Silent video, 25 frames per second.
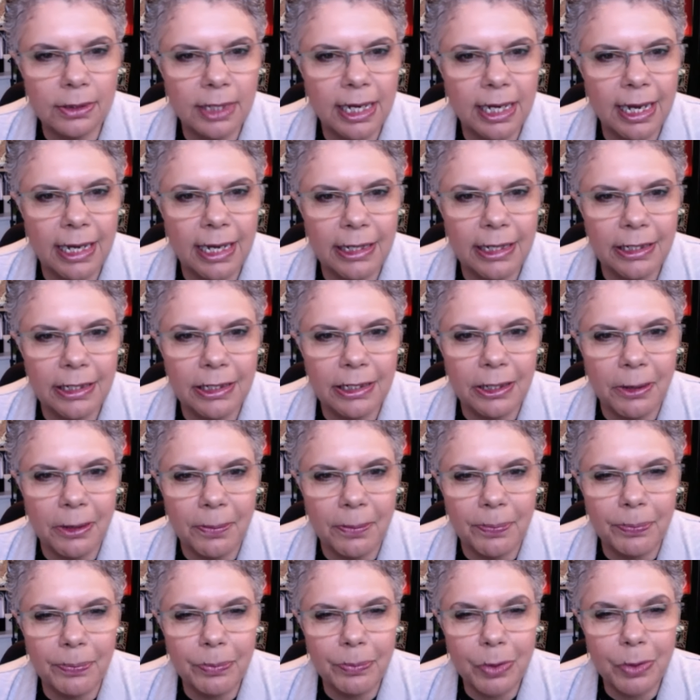
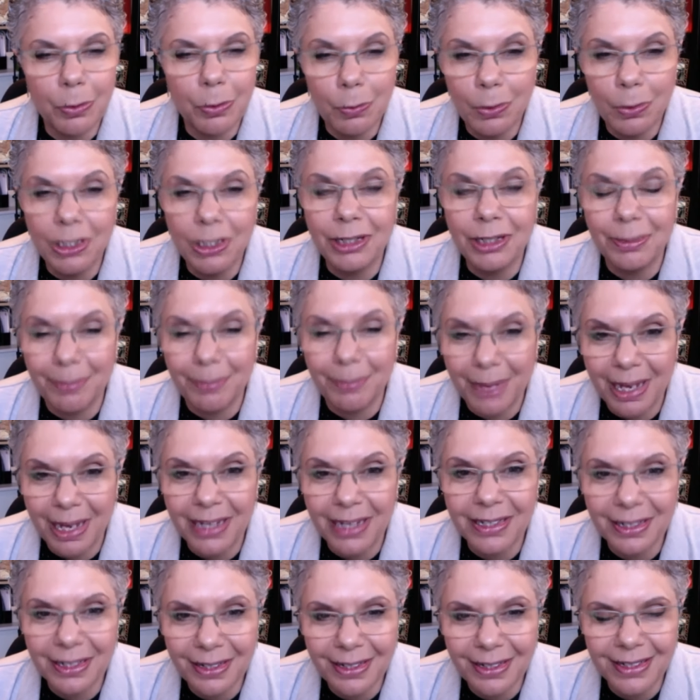and William
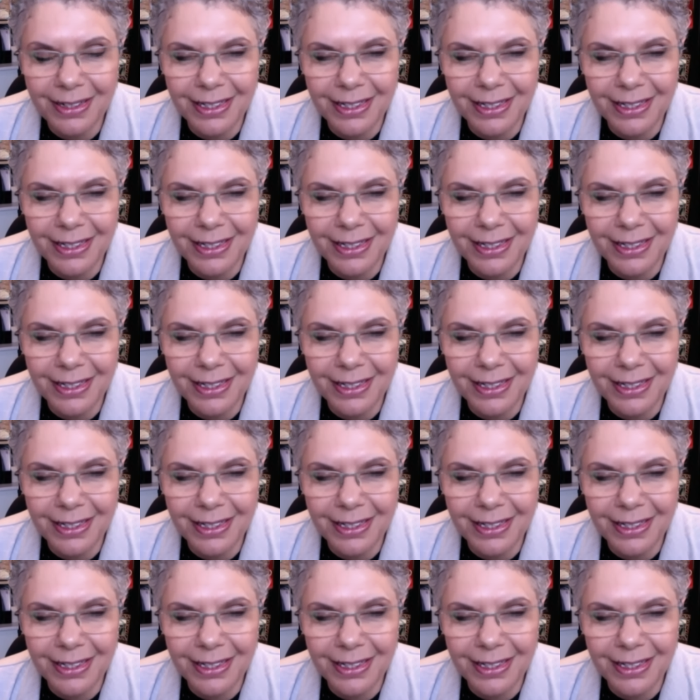Barton.